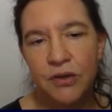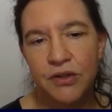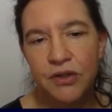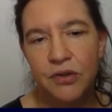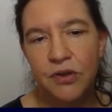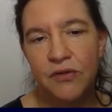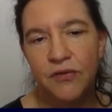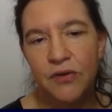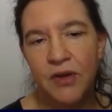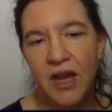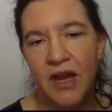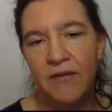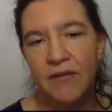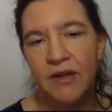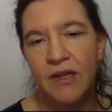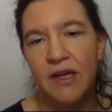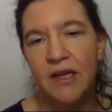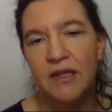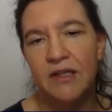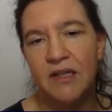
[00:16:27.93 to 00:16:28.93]
So if you're
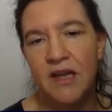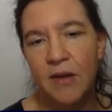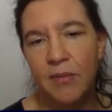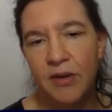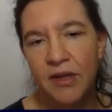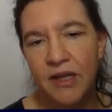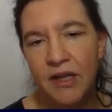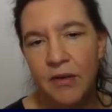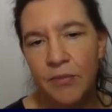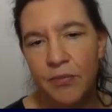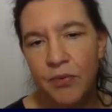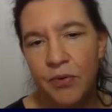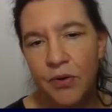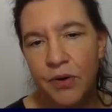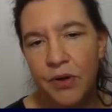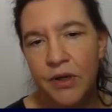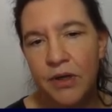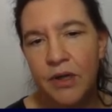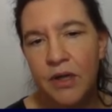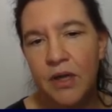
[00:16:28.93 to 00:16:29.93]
having a doubling a
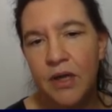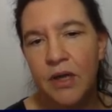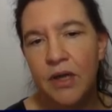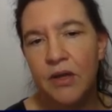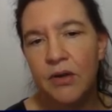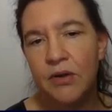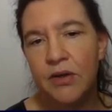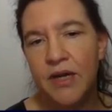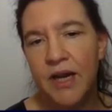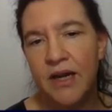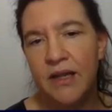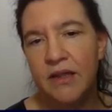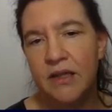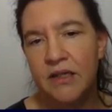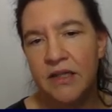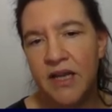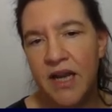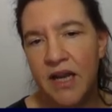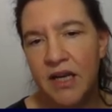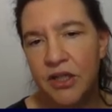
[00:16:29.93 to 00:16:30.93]
point, you take the
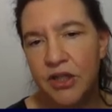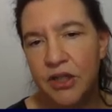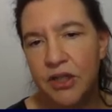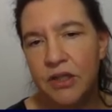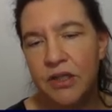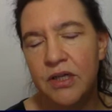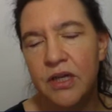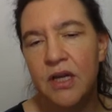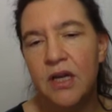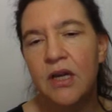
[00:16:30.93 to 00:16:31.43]
tangent,